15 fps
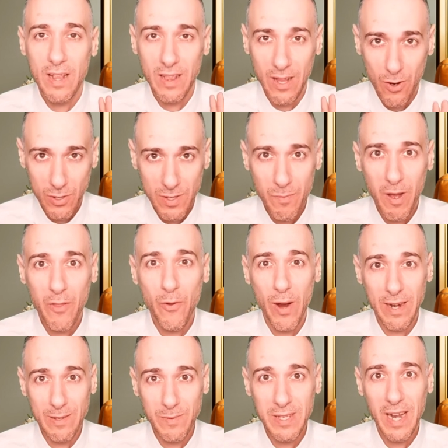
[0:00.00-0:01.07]
There are some other
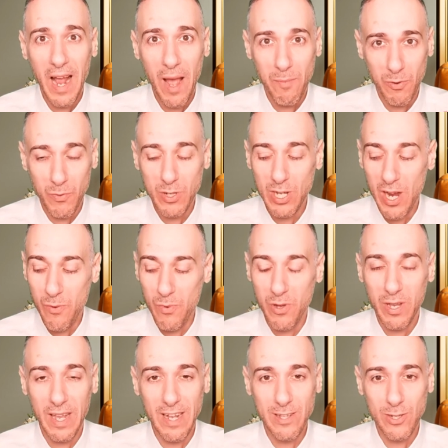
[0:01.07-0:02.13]
items that happened, which I will
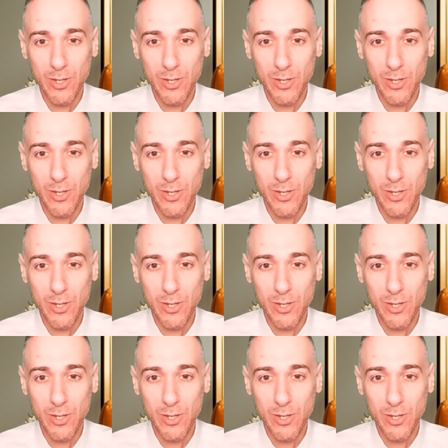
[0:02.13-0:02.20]
get